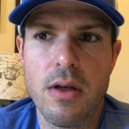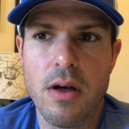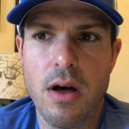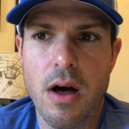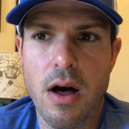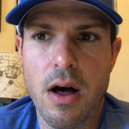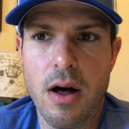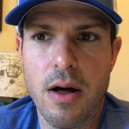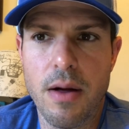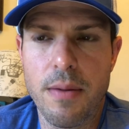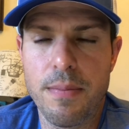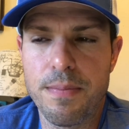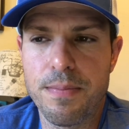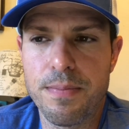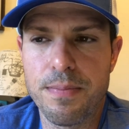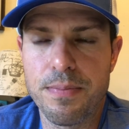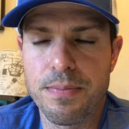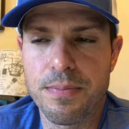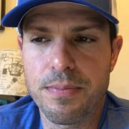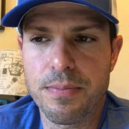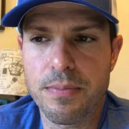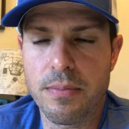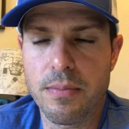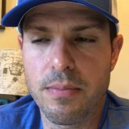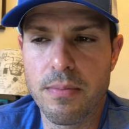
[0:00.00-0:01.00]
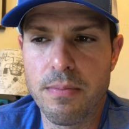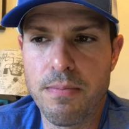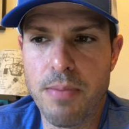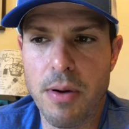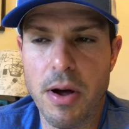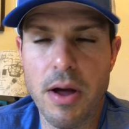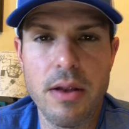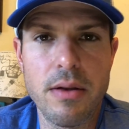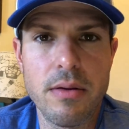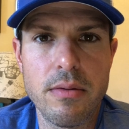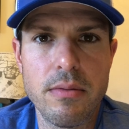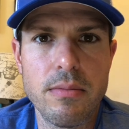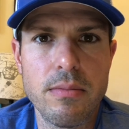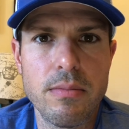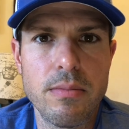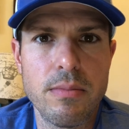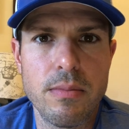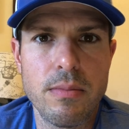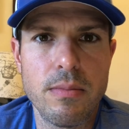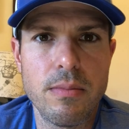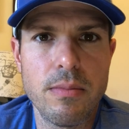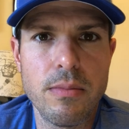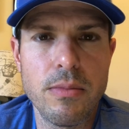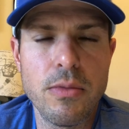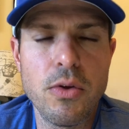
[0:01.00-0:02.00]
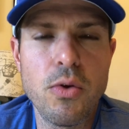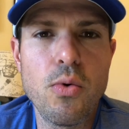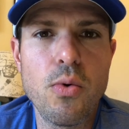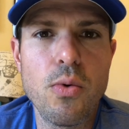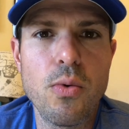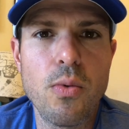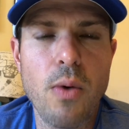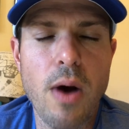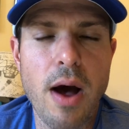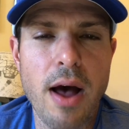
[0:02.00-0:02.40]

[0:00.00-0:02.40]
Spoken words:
But you,